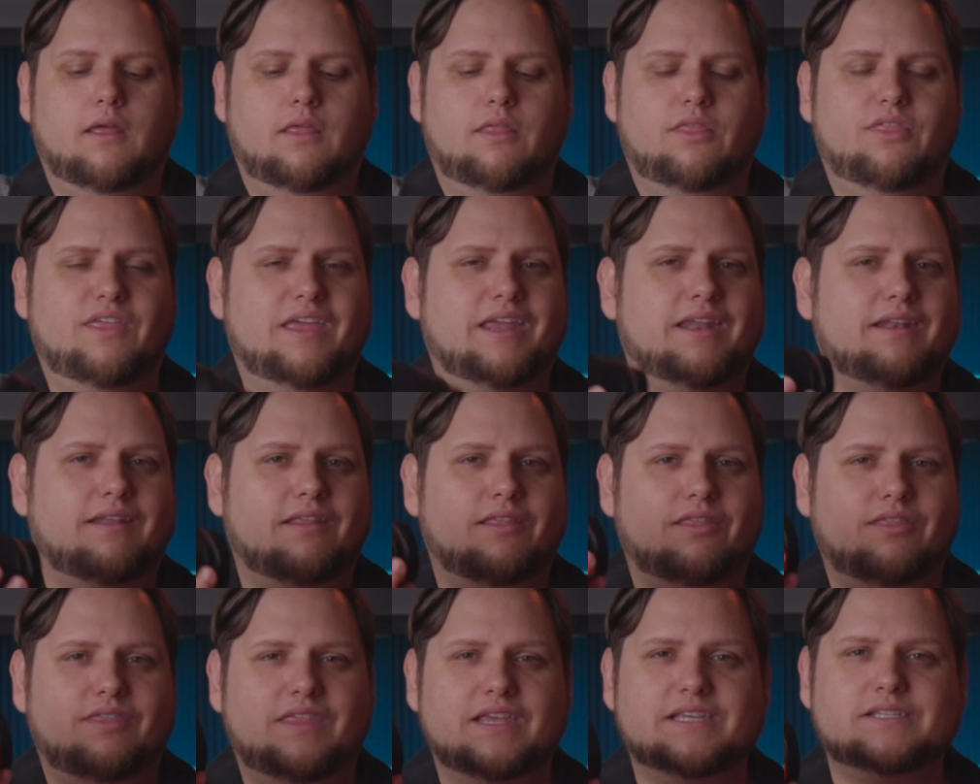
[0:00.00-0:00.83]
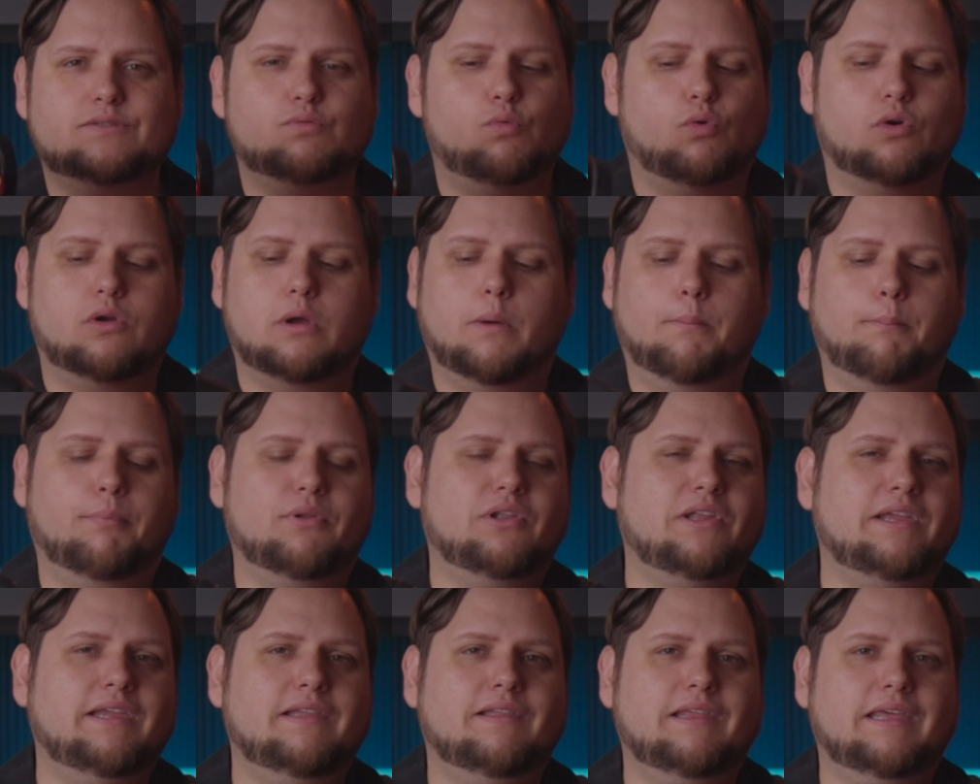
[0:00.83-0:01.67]
then this will
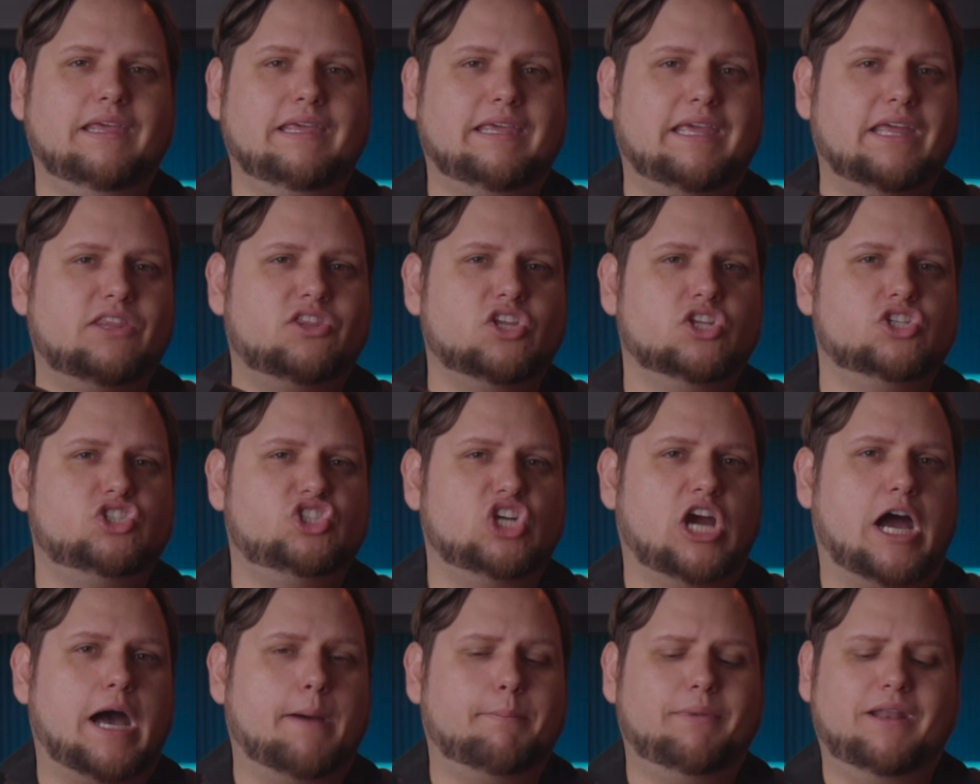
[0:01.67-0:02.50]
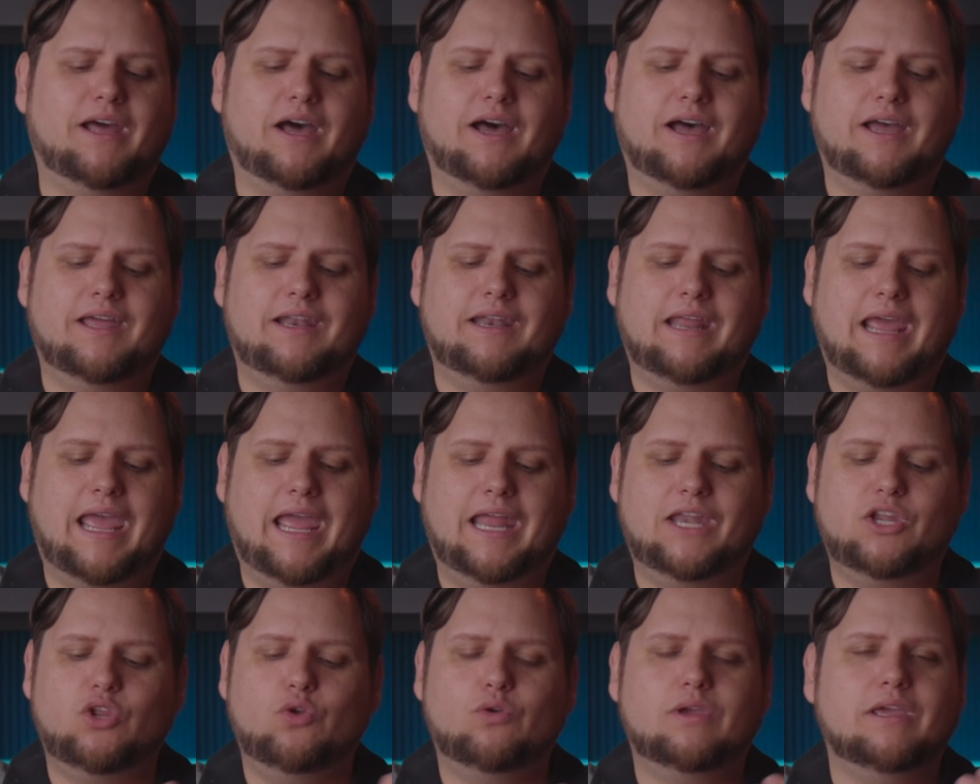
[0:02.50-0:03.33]
completely get the job done,
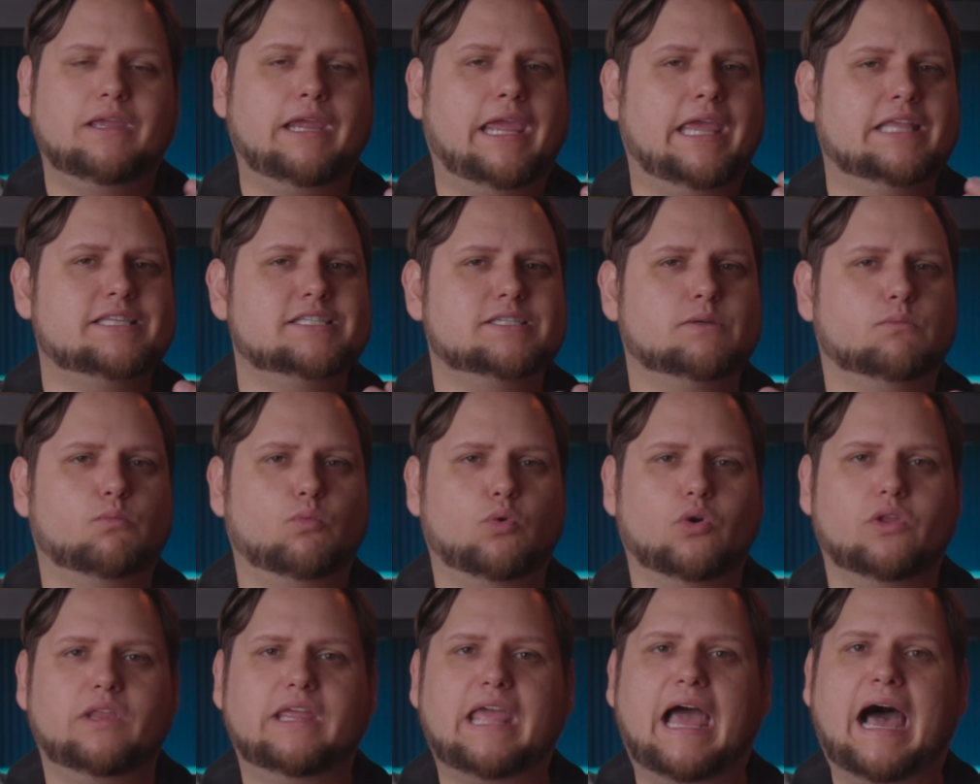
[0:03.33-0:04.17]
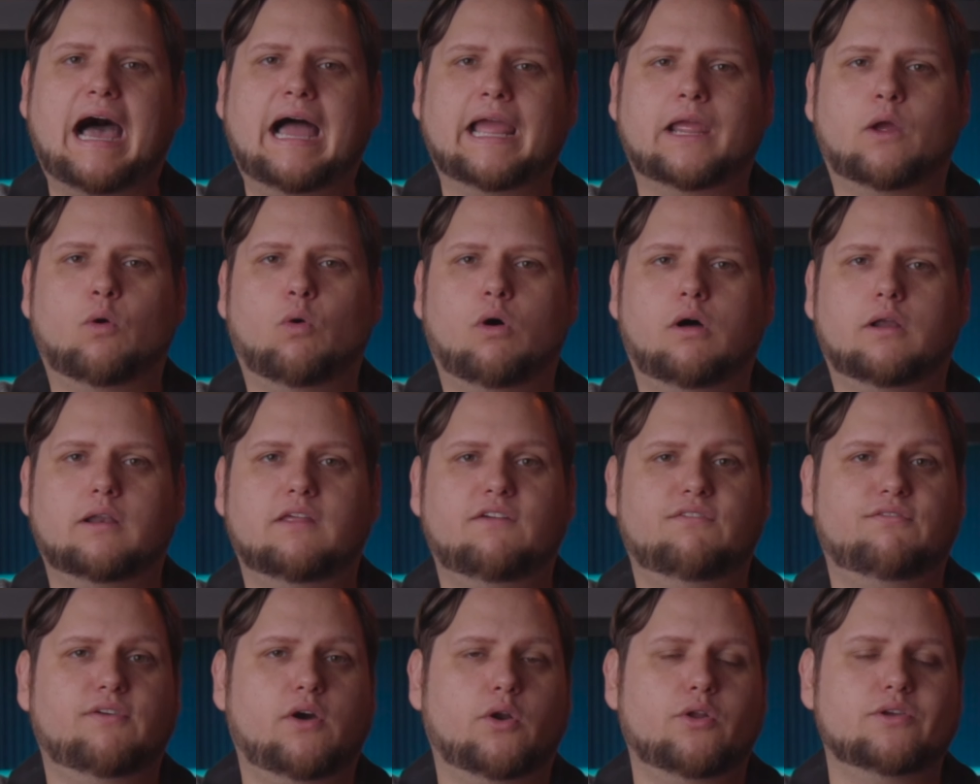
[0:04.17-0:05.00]
and you can get some really high
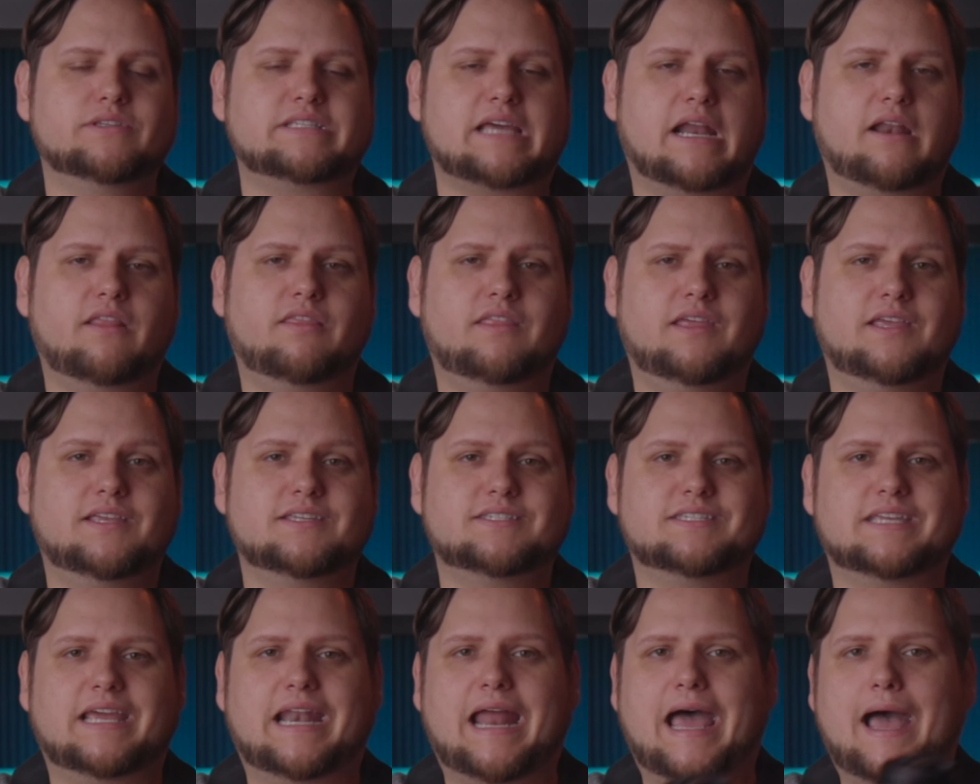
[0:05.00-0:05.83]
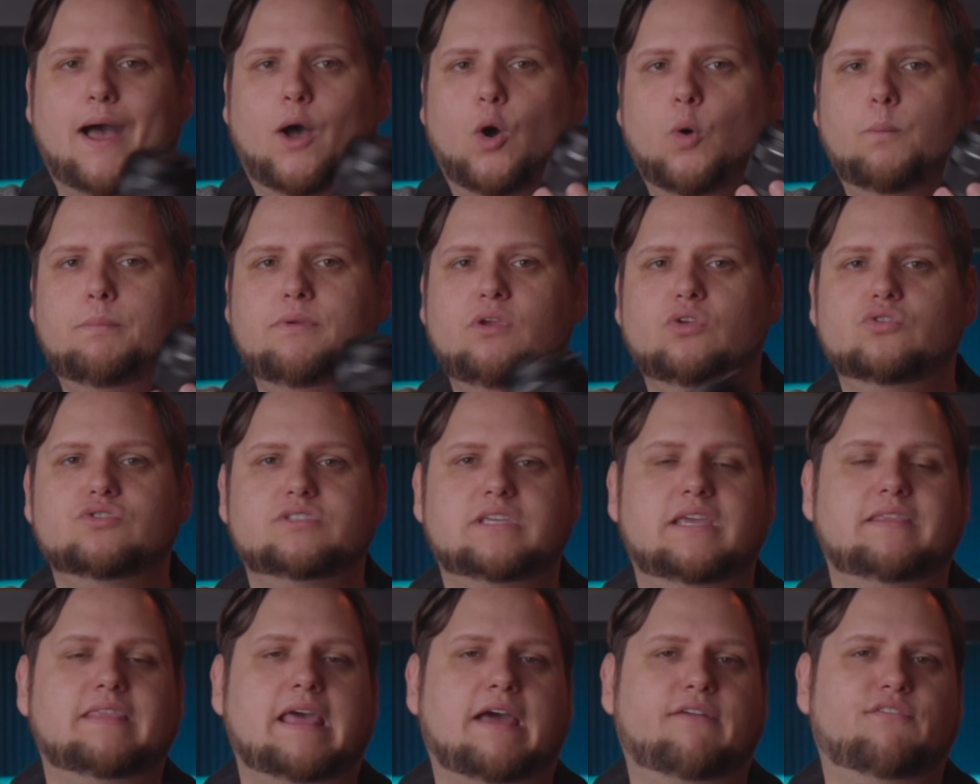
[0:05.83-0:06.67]
quality photos out of this, and I hope you've
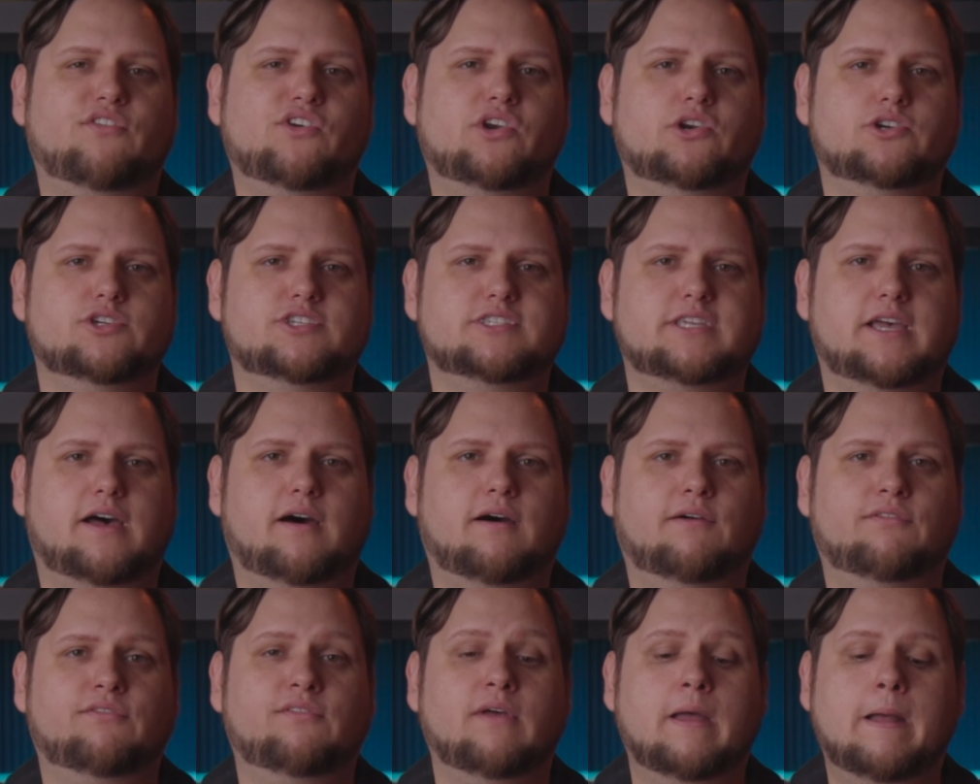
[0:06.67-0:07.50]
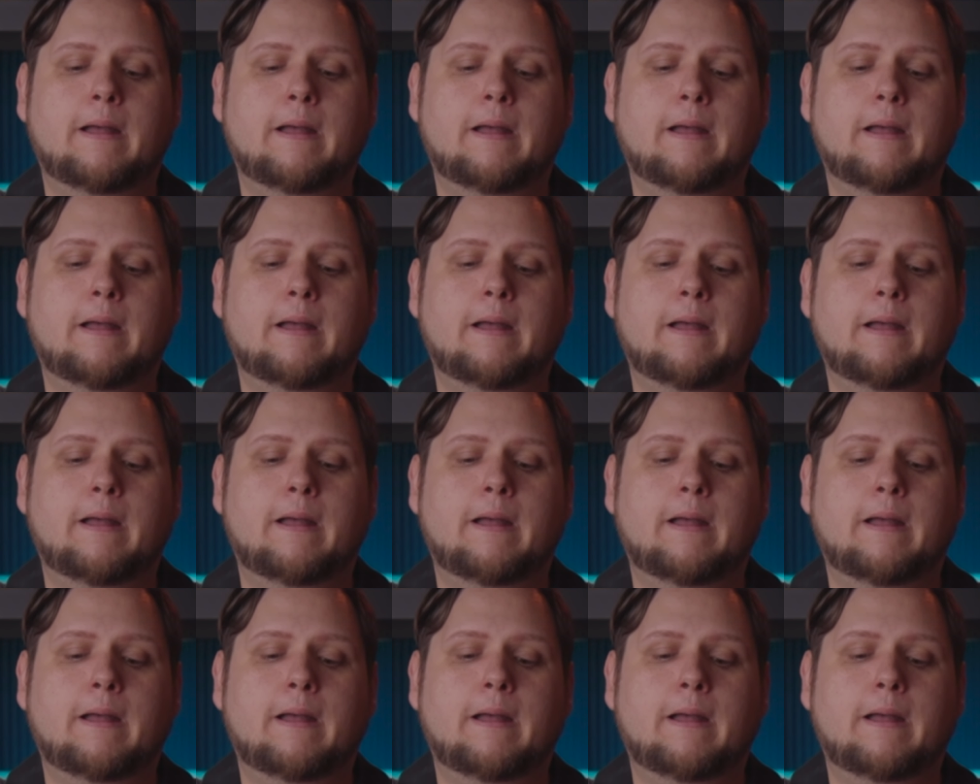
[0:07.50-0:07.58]
seen that for yourself.